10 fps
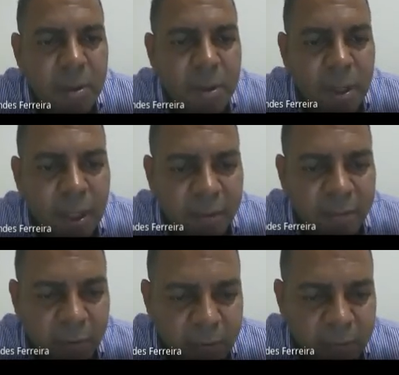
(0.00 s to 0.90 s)

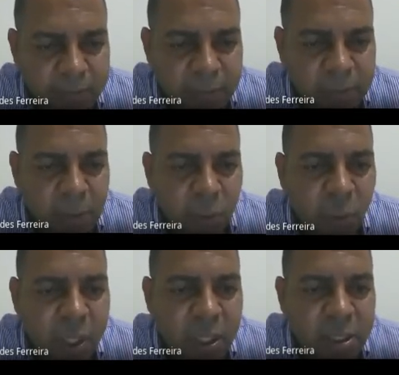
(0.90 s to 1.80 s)
level,
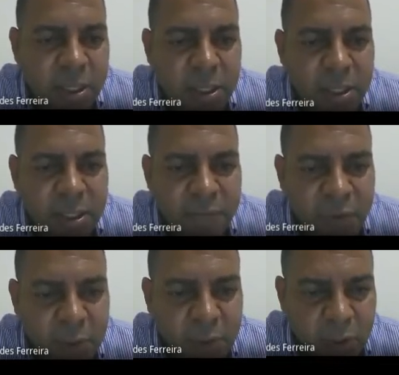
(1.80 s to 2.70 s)
where
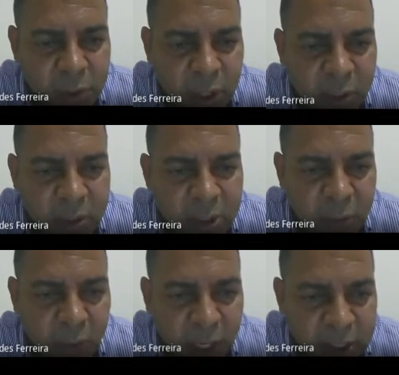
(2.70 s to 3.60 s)
individuals are
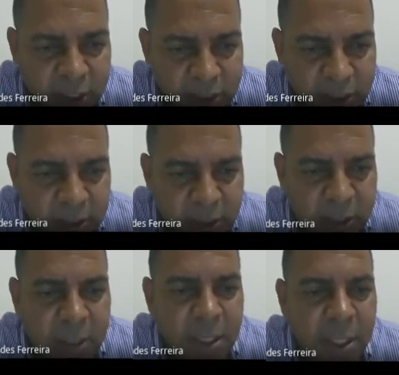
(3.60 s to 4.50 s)
interacting,
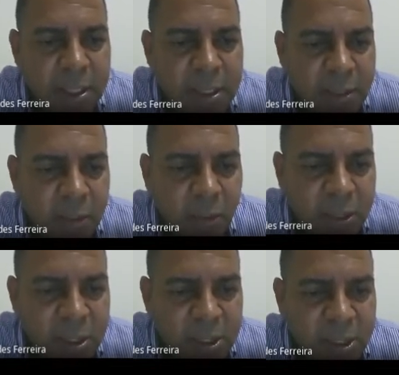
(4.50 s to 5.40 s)
and
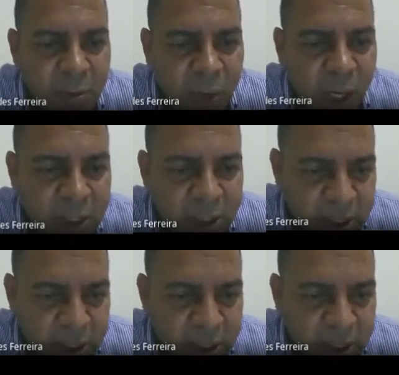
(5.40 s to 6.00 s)
this interaction